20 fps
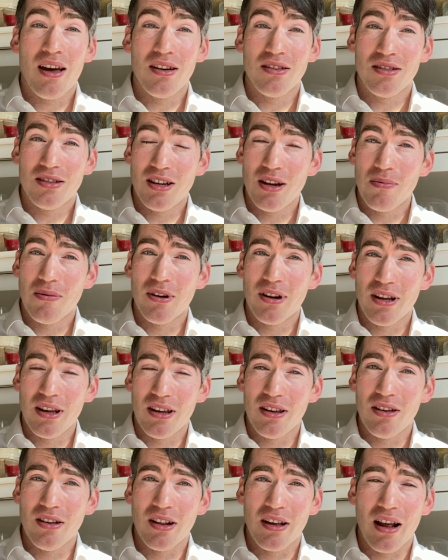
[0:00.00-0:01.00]

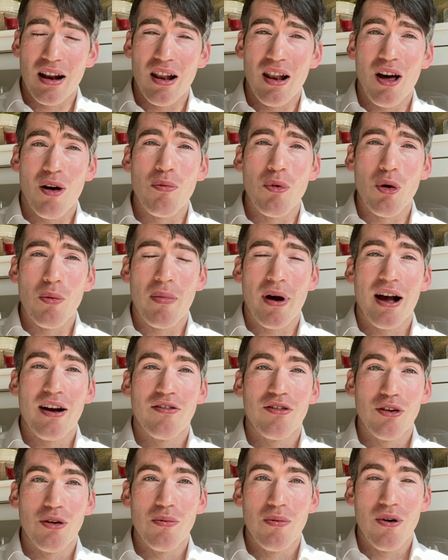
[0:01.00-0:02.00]
typically you'll get a lot more bang
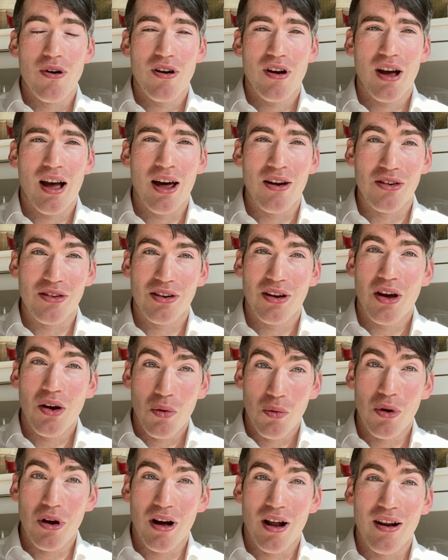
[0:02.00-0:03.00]
for your buck, and
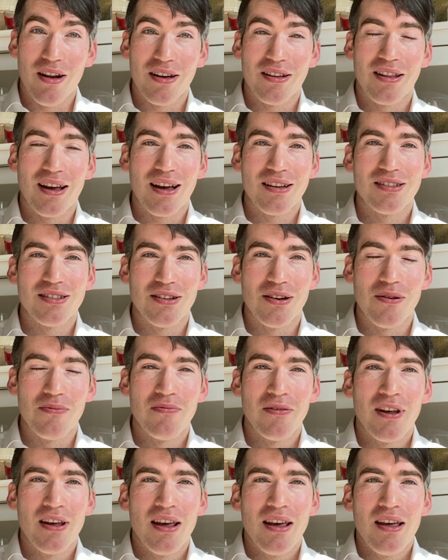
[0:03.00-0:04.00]
we all like that. So,
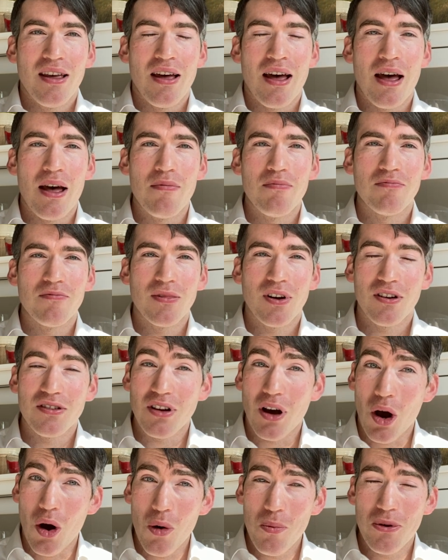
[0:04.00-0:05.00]
guys, I
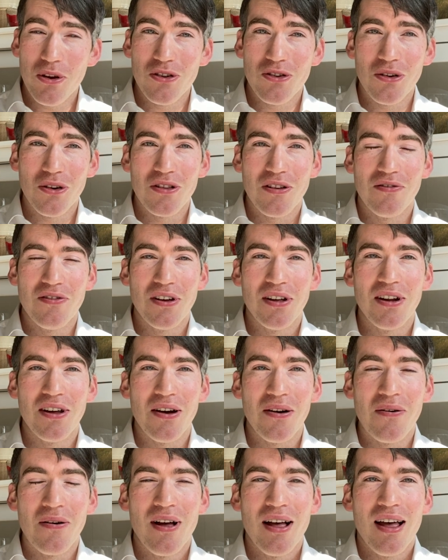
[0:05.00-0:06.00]
hope you enjoyed the
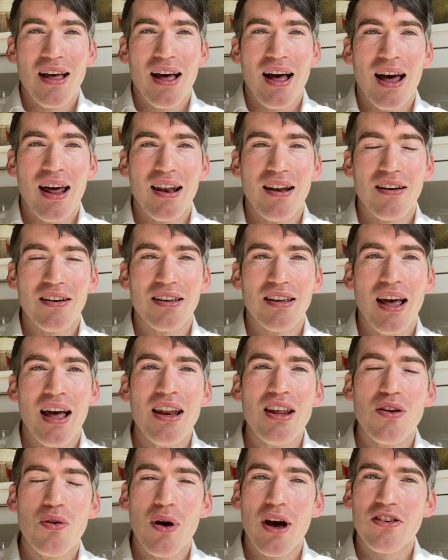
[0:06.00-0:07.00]
video. And like,
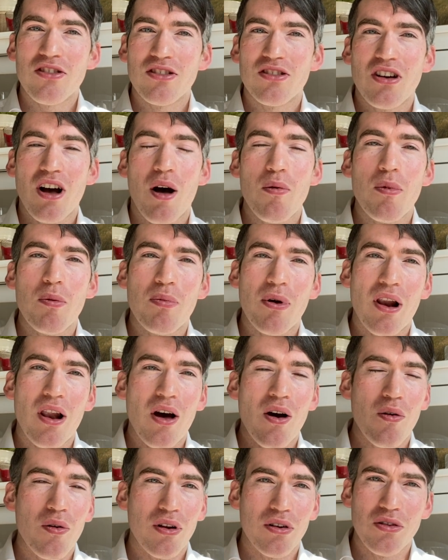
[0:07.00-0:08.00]
any questions, comment
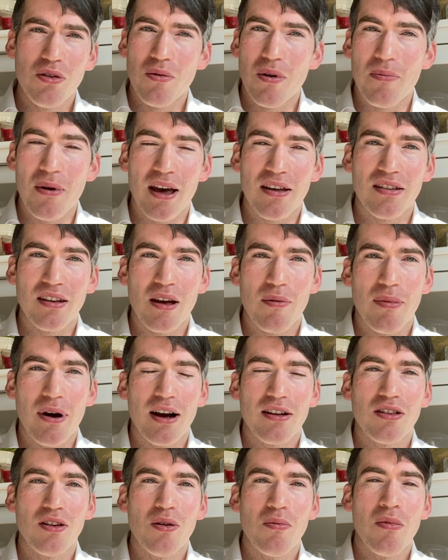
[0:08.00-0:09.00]
below and I'll do my best to get
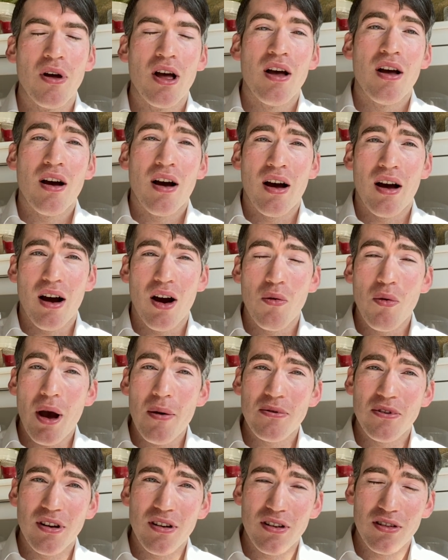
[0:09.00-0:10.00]
back to them. Our
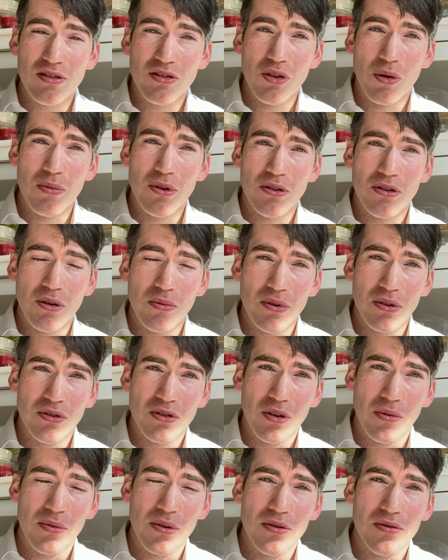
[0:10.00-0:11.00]
website is
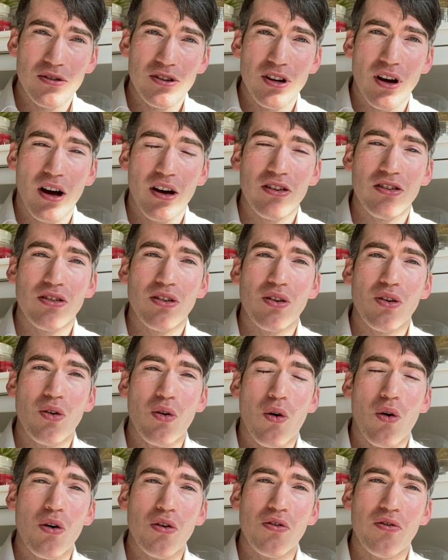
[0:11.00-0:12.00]

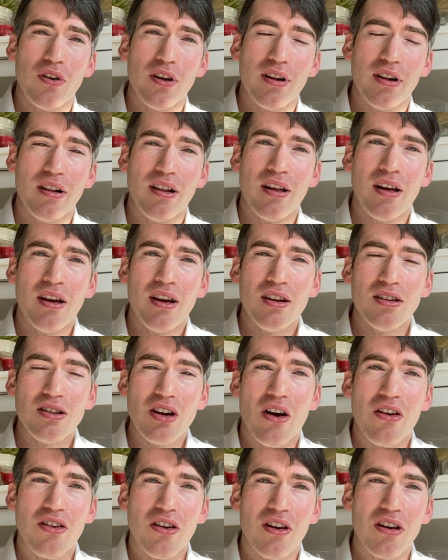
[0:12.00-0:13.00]

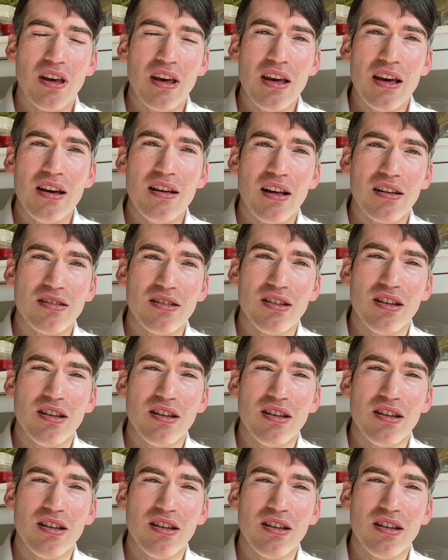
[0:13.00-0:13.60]
www.courtville.ie. That's